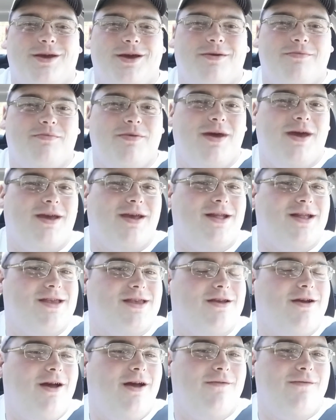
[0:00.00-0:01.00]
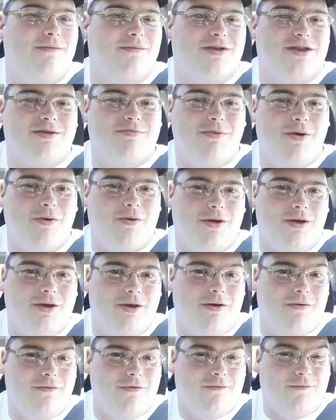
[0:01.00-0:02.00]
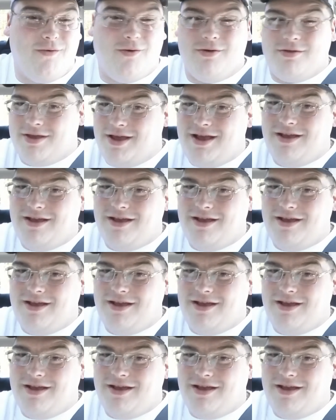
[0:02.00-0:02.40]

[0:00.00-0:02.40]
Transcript: got back inside from smoking over four